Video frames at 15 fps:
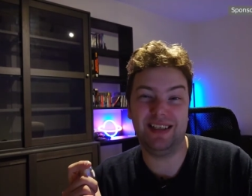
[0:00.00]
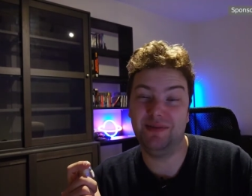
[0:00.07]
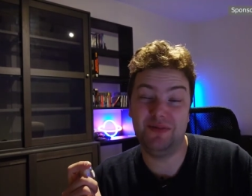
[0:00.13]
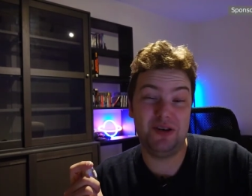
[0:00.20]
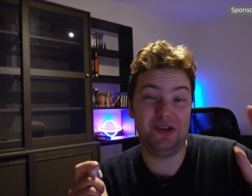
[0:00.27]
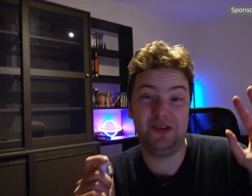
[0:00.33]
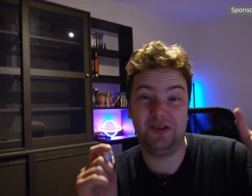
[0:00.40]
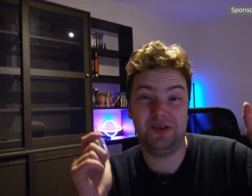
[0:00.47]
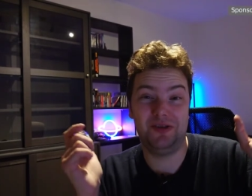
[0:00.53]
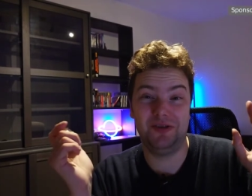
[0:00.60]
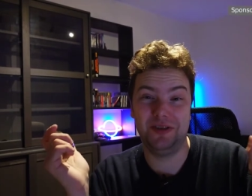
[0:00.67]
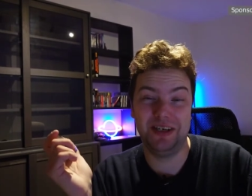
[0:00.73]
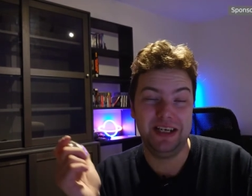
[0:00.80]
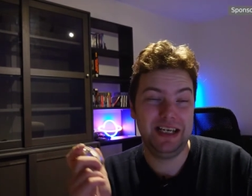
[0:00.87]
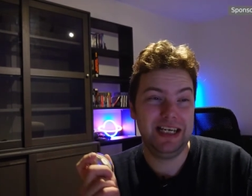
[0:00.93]
I'm not so
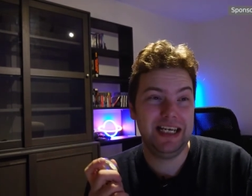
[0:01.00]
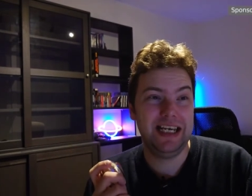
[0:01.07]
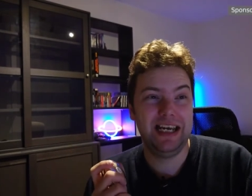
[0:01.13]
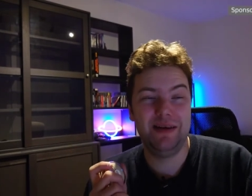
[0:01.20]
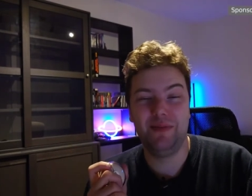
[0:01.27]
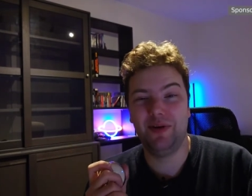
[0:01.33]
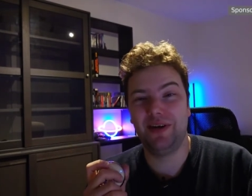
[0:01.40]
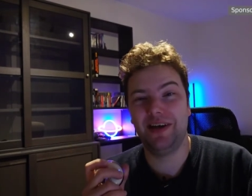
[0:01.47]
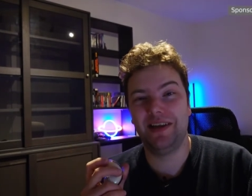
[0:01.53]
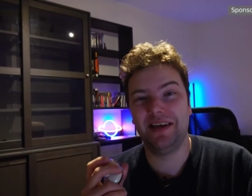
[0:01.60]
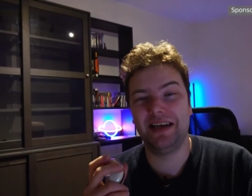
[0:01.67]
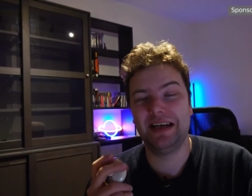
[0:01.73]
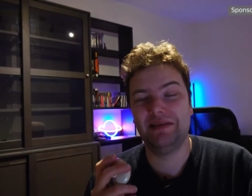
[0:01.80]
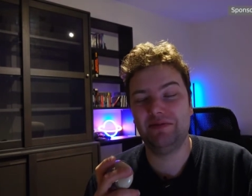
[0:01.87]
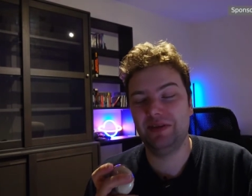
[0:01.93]
sure about other
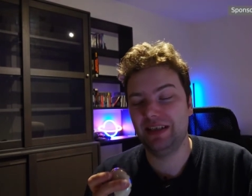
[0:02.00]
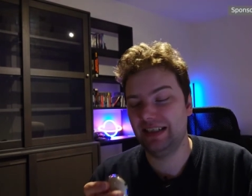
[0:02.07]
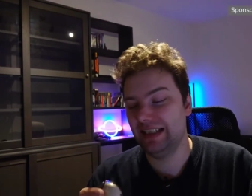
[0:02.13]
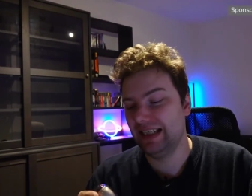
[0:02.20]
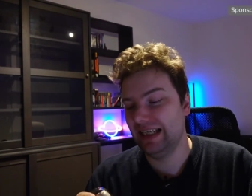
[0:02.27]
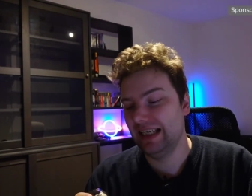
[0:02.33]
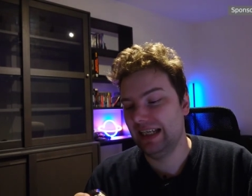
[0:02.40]
countries.